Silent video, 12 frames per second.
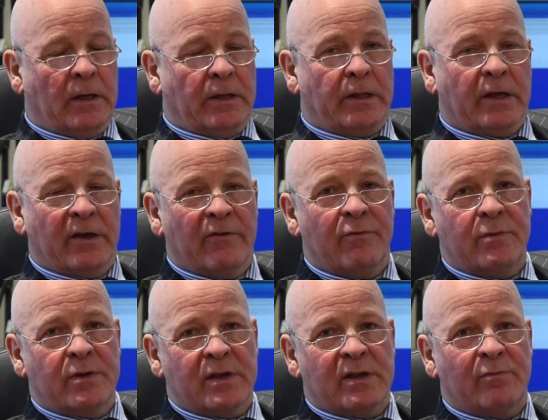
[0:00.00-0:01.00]
The
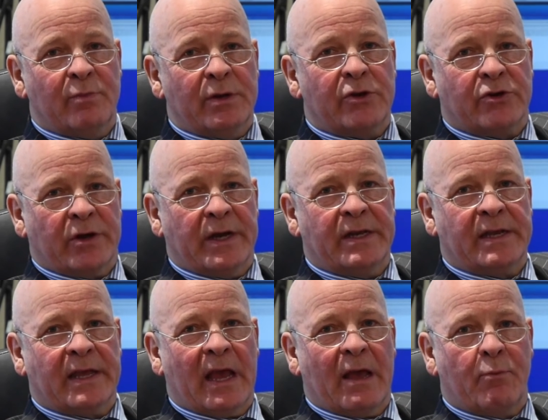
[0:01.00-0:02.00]
government have been trying to
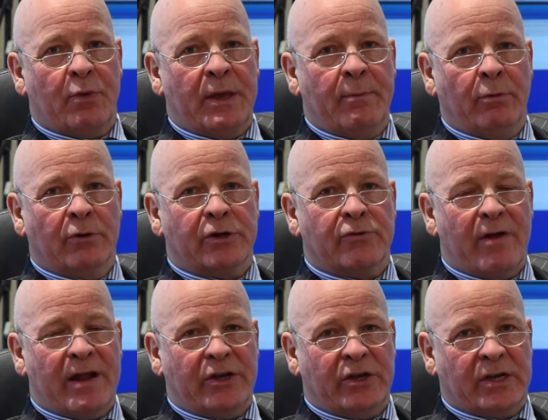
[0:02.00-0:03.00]
get people to
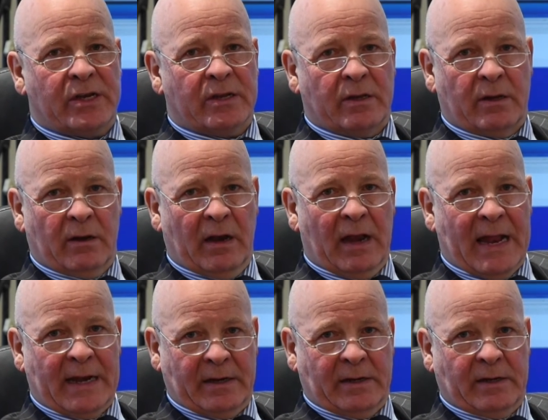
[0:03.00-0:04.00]
register
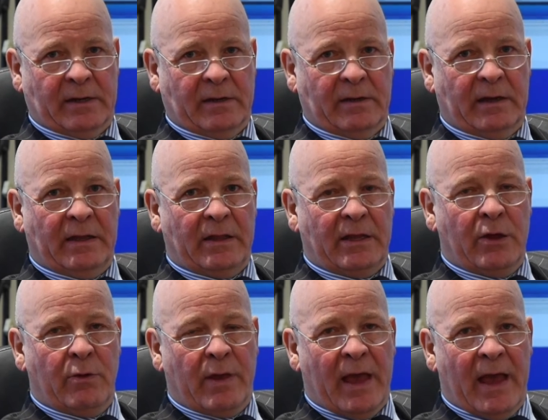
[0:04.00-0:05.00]
land in the
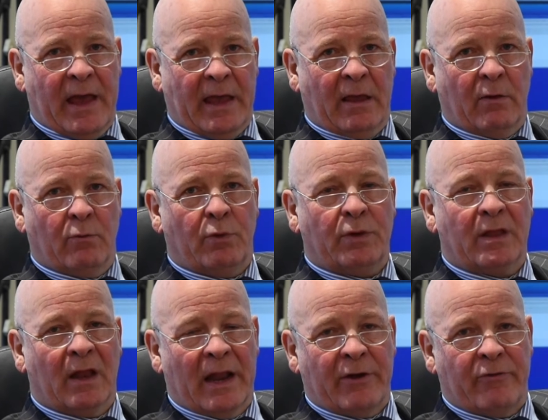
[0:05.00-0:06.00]
UK with the
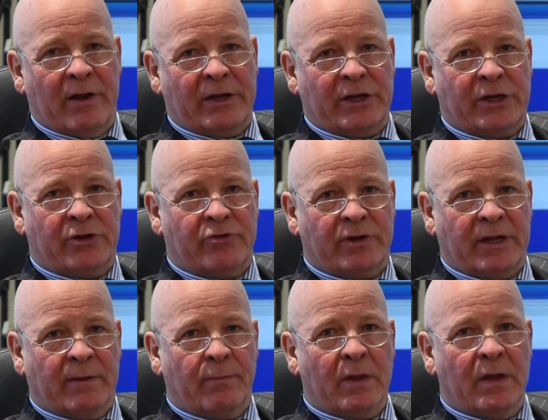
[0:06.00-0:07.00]
land registry
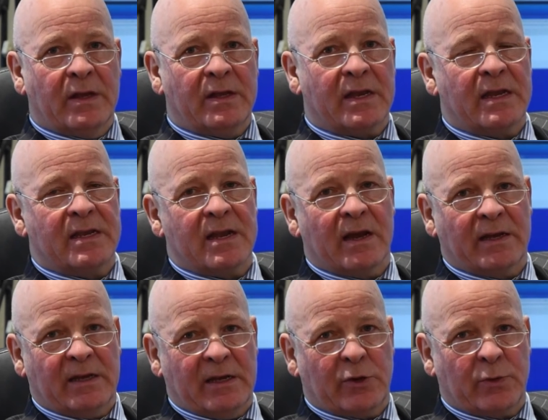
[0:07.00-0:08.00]
since
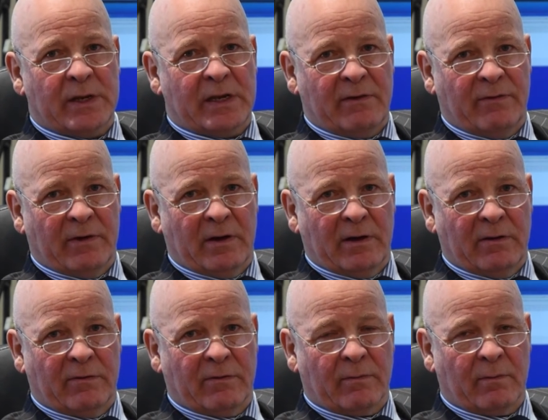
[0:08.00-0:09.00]
1925.
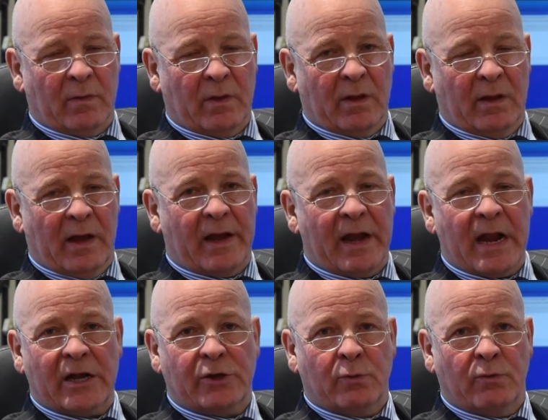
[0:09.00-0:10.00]
And in
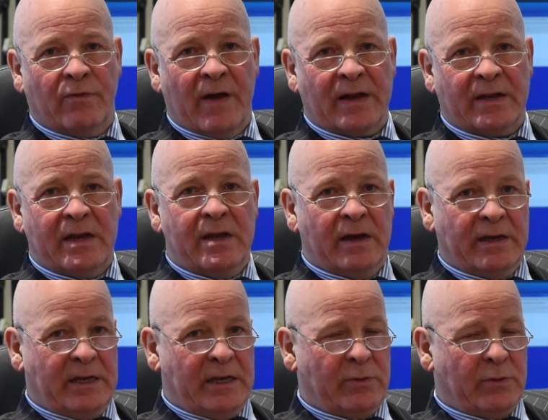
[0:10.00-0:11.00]
actual fact, in
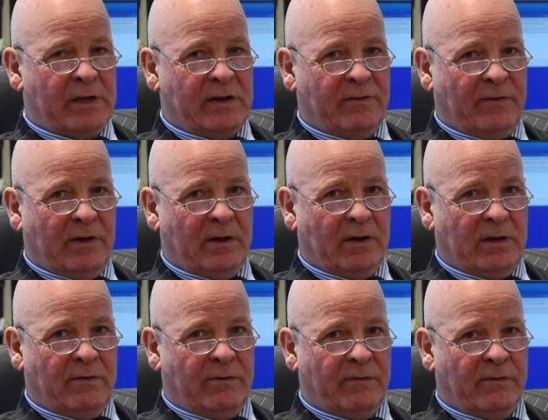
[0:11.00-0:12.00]

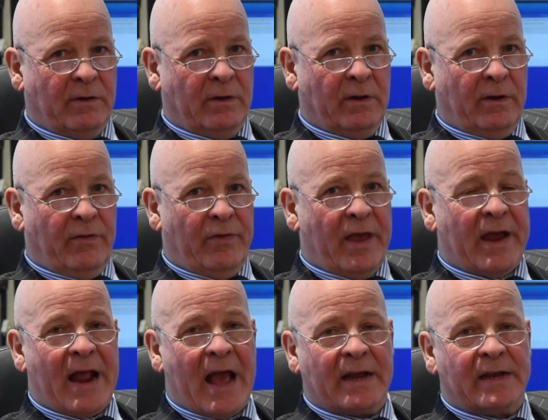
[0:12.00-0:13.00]
1925, they
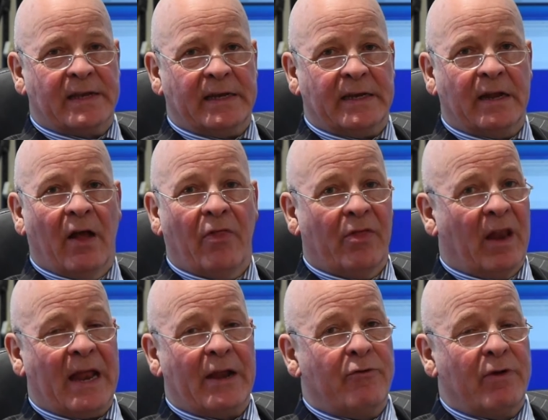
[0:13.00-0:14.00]
enacted the
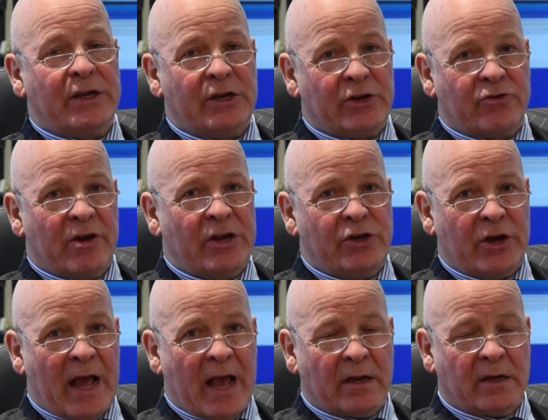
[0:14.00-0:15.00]
Land Registration
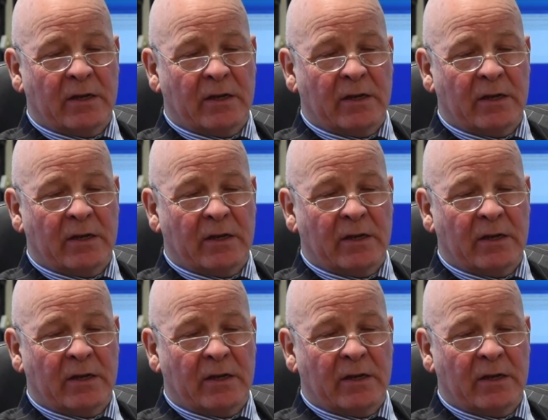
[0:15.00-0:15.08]
Act